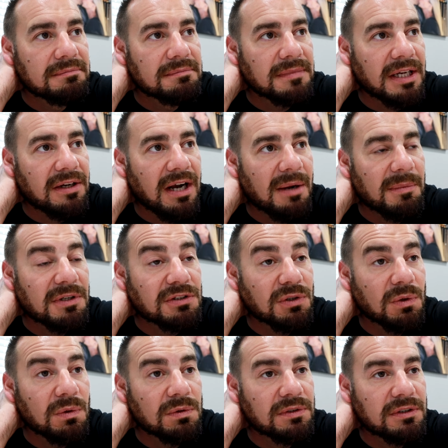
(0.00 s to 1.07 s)
my grandma's
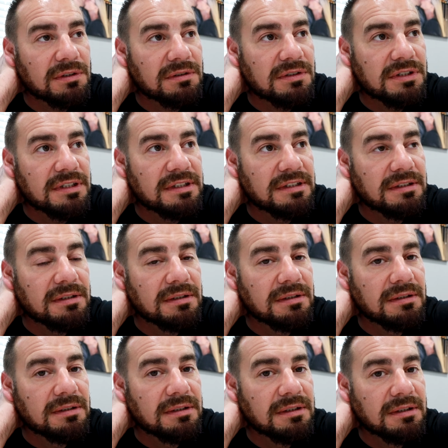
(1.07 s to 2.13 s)
older. She's
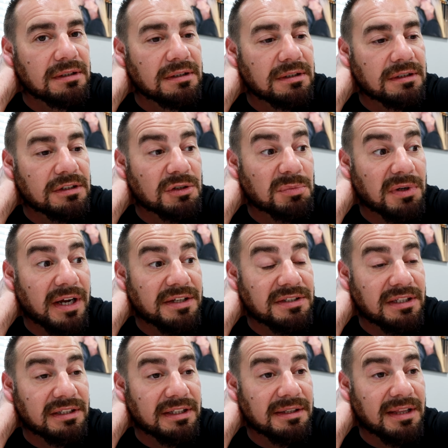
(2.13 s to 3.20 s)

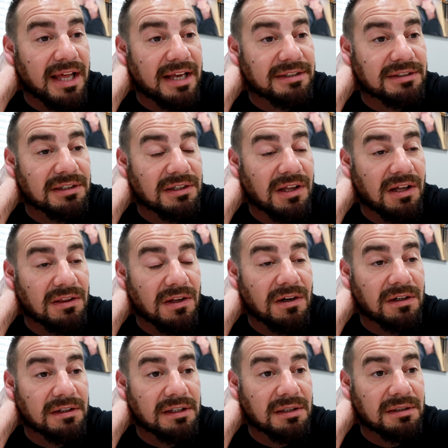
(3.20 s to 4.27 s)
surprisingly lasted a lot
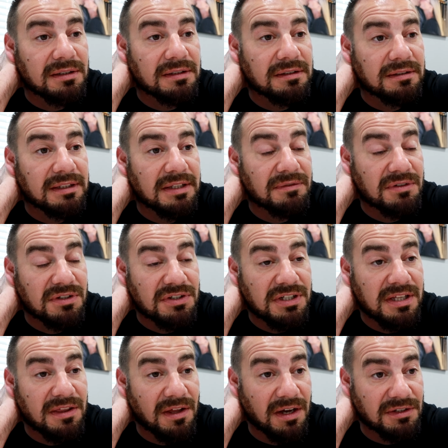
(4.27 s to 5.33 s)
longer than even
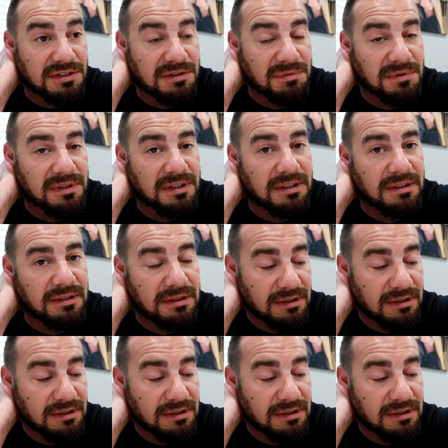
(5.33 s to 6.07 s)
she thought she would.